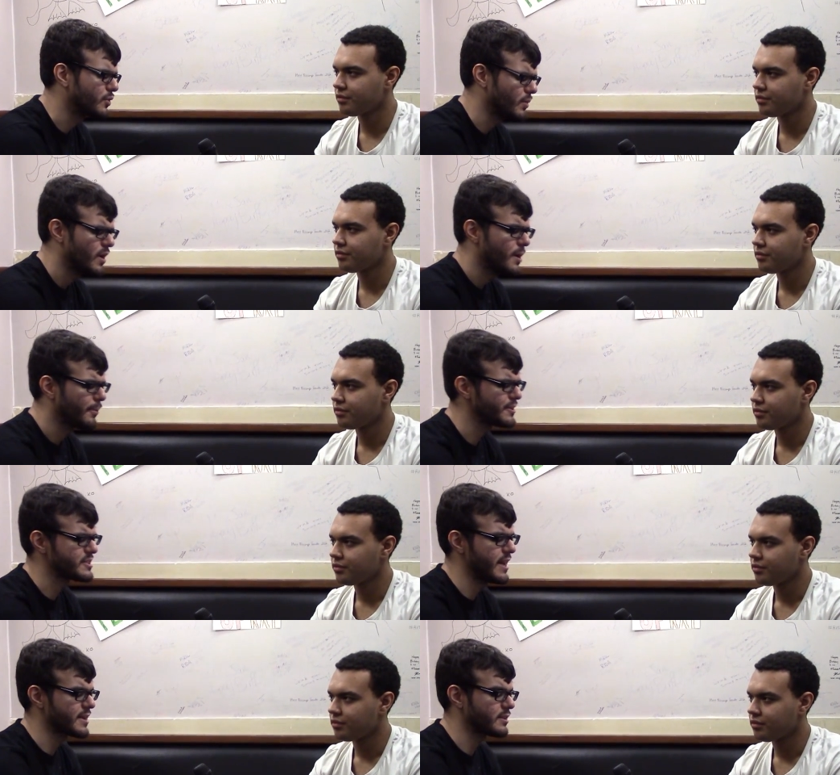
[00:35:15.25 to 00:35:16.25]
Speaker 1: to.
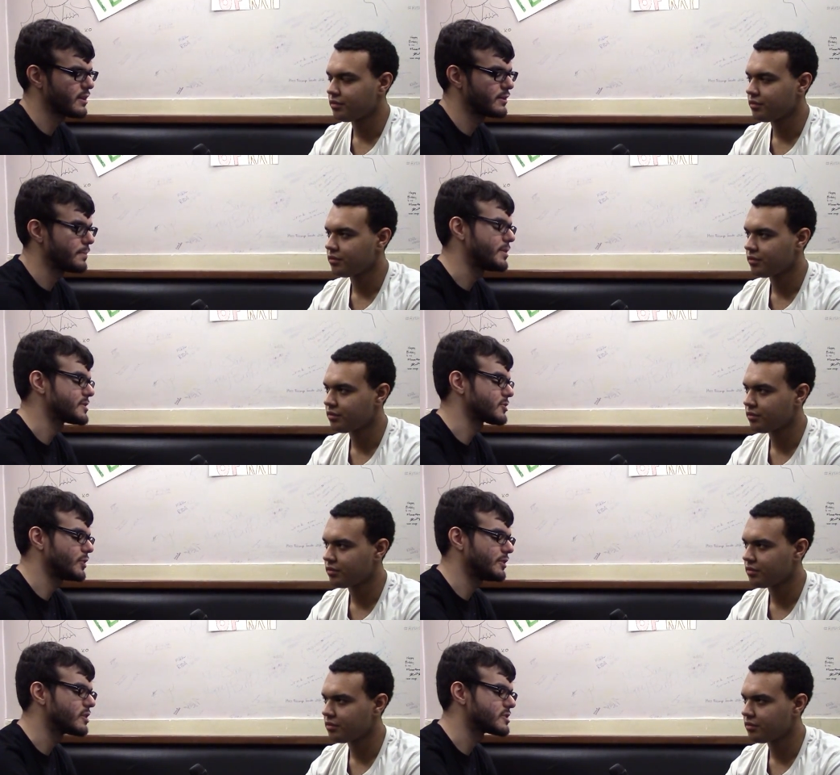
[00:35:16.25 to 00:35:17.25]
Plus, the the, the
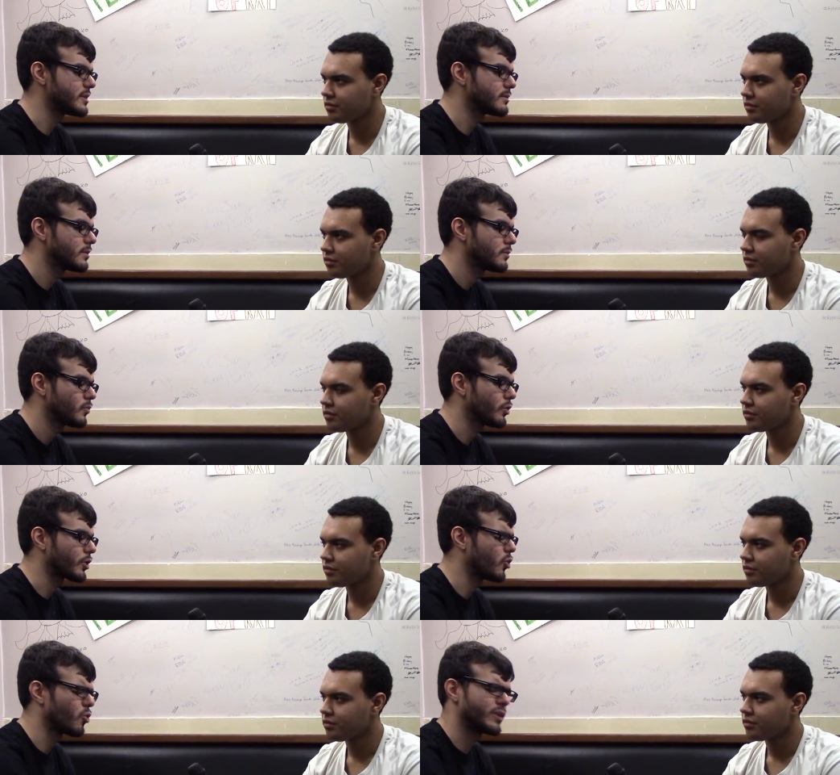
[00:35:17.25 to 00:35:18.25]
PS3 doesn't
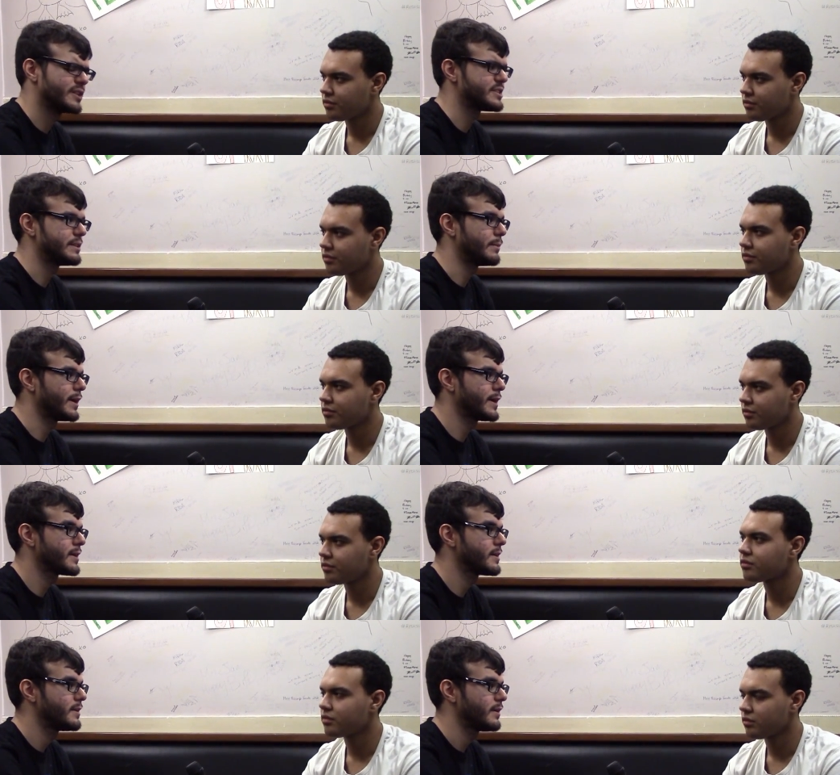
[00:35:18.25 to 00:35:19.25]
record HDMI.
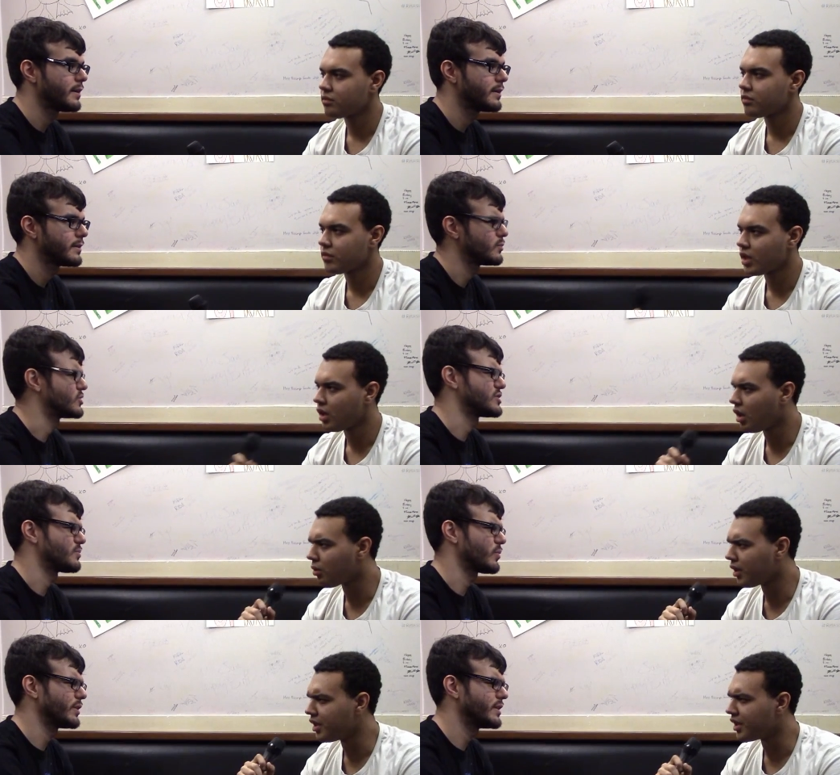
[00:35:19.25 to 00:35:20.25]
oh
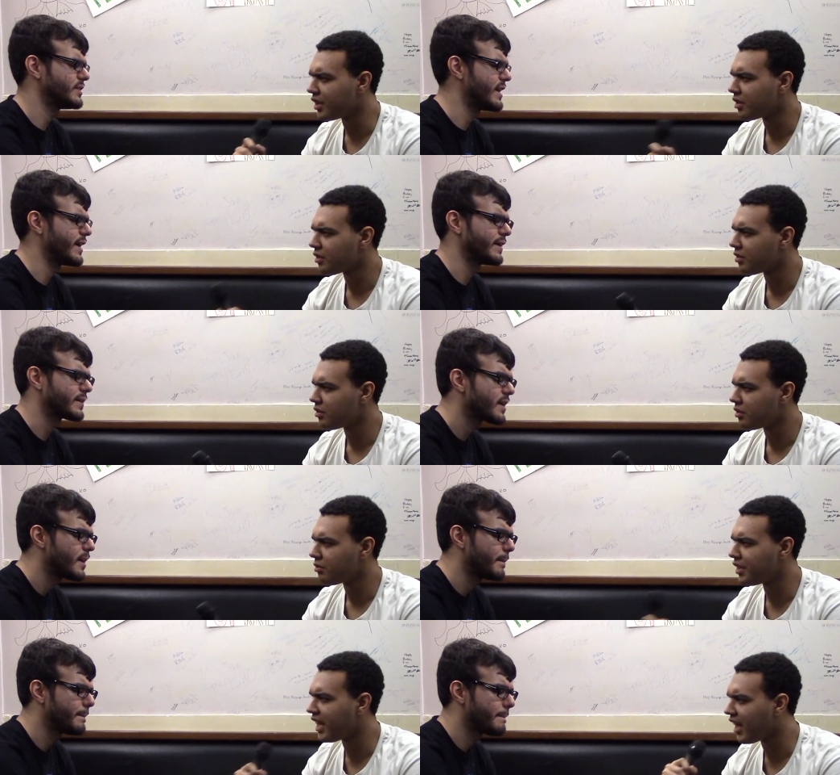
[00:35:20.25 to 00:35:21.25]
really? Yeah.
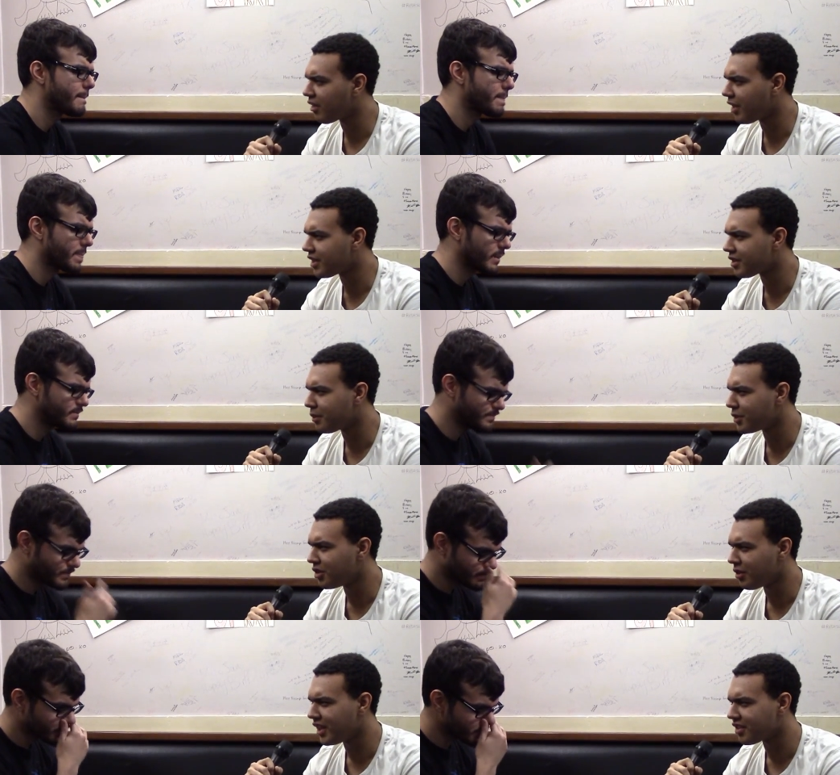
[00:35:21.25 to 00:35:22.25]
Speaker 2: When they had the rights to
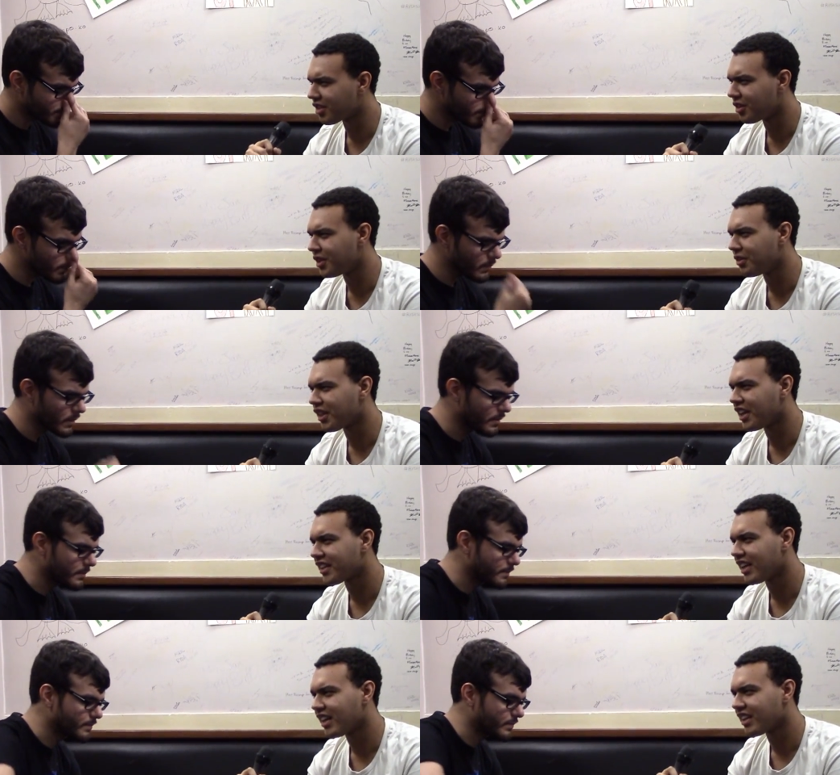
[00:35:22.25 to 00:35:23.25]
Blu-ray, so you would
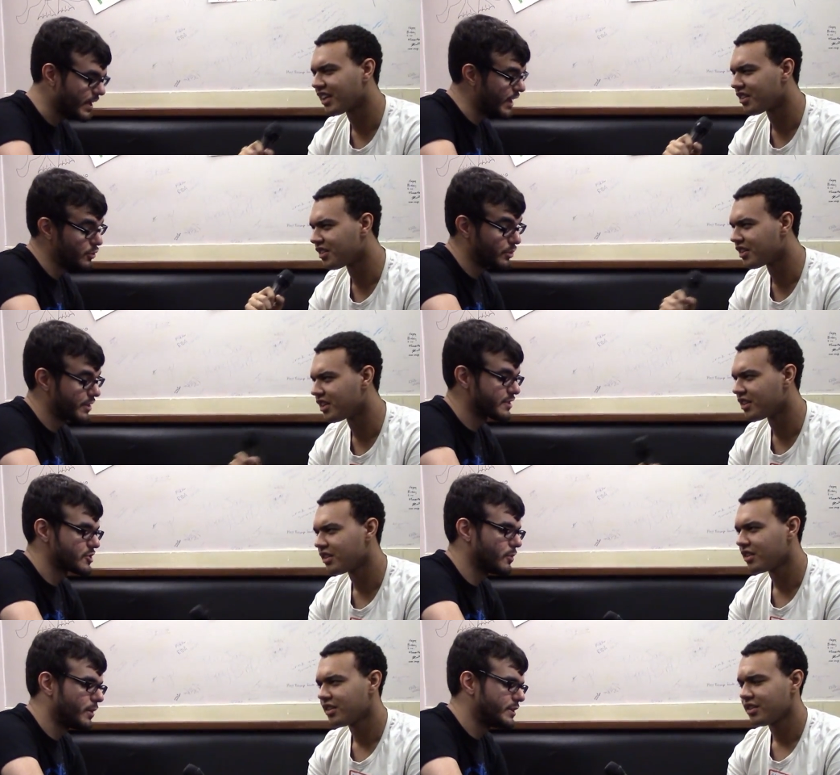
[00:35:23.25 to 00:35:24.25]
think that? They yeah, you would think
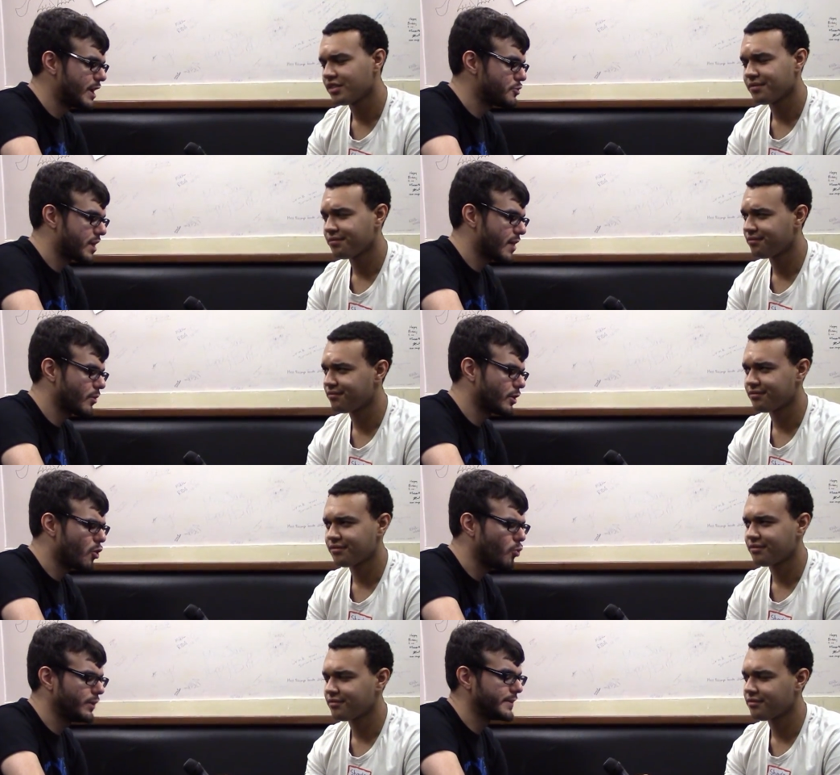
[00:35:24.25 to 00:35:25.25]
Speaker 1: so, but yeah, you can't
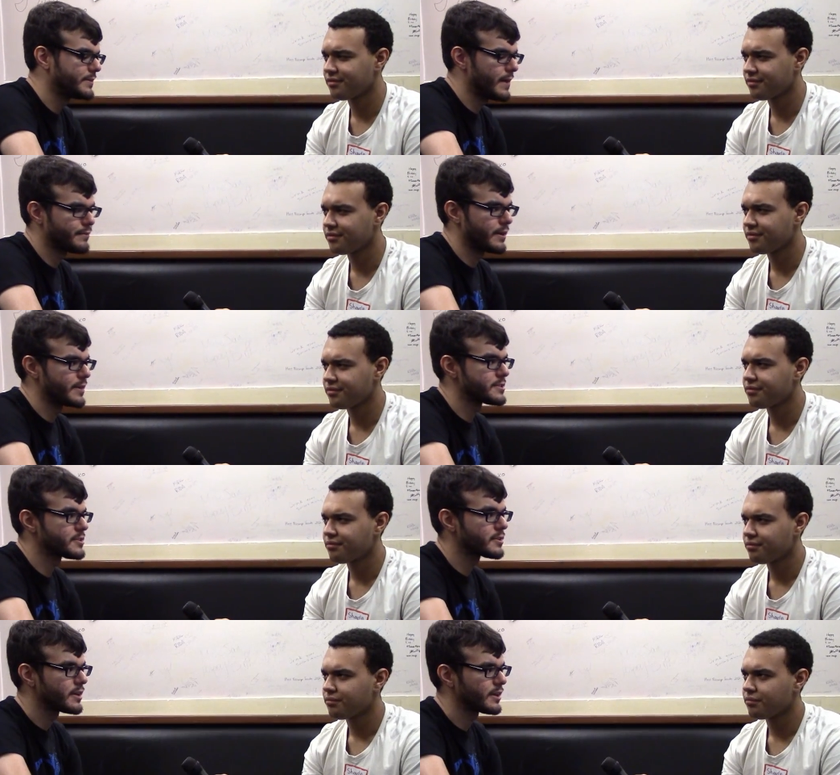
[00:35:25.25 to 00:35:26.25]
only on dev
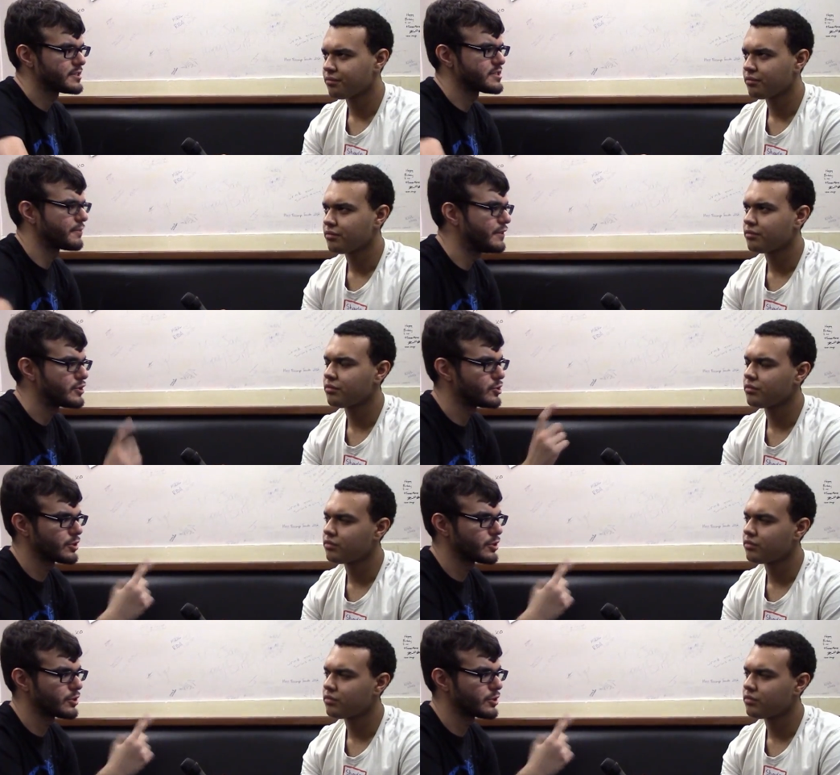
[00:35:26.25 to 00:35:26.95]
kits because it's a feature you